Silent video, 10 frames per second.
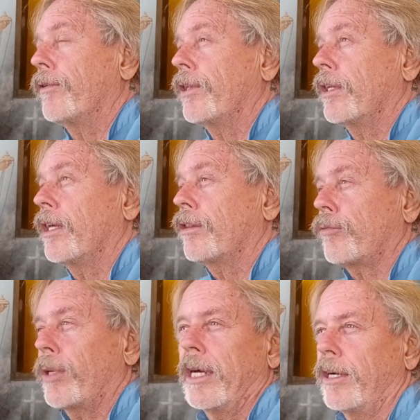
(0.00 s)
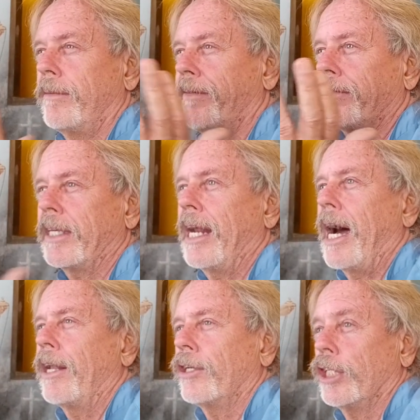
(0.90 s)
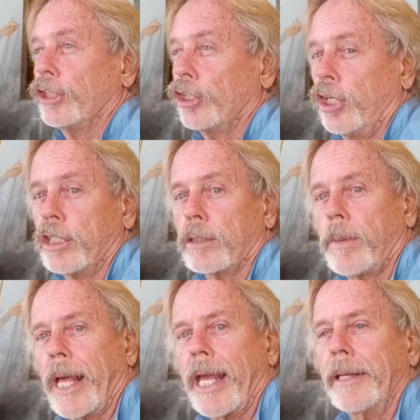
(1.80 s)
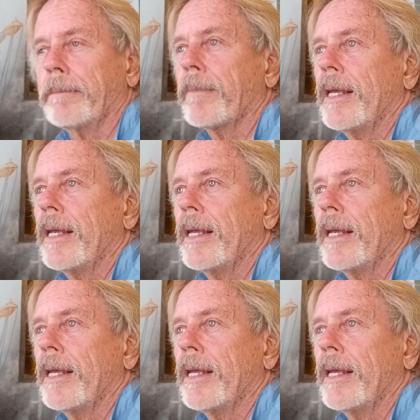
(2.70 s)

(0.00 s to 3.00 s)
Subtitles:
for the $350 insurance plan,